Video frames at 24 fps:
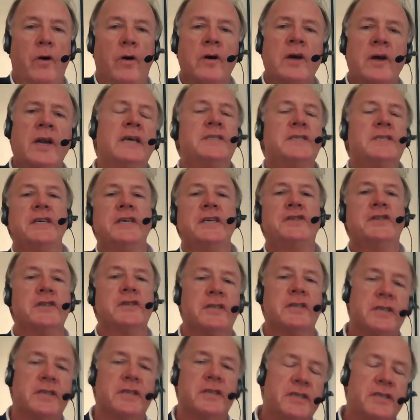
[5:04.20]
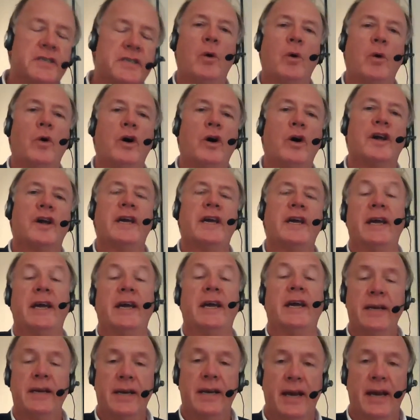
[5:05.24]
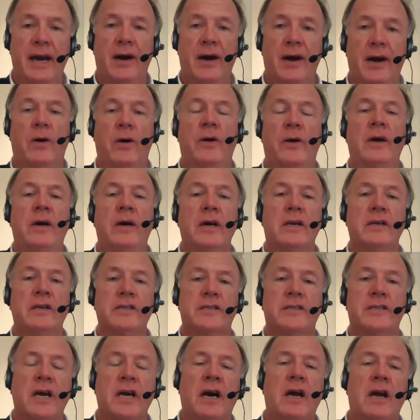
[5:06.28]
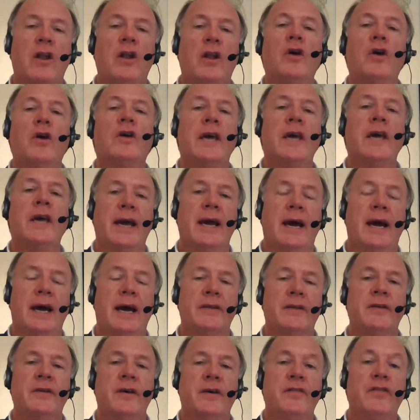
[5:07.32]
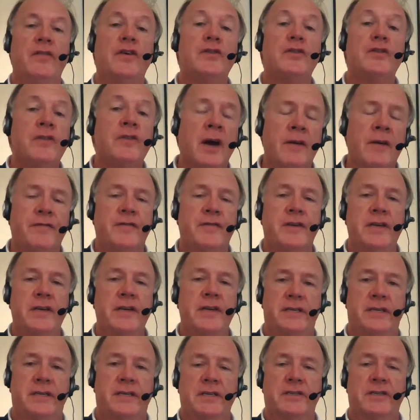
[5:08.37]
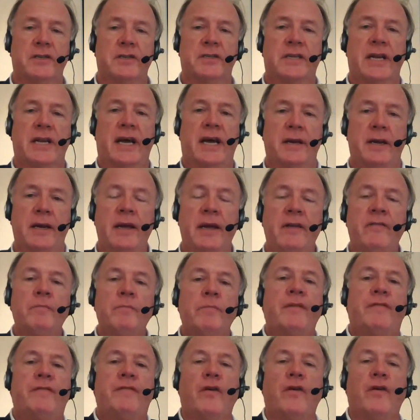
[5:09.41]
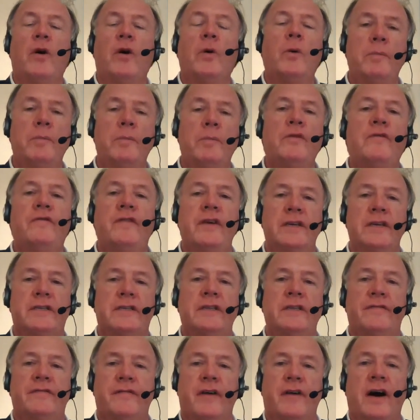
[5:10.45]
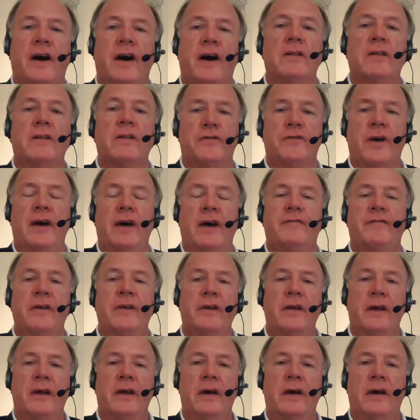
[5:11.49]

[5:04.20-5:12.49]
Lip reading: Organizations can start working now, can start looking at the draft international standard, even before we move it to the final draft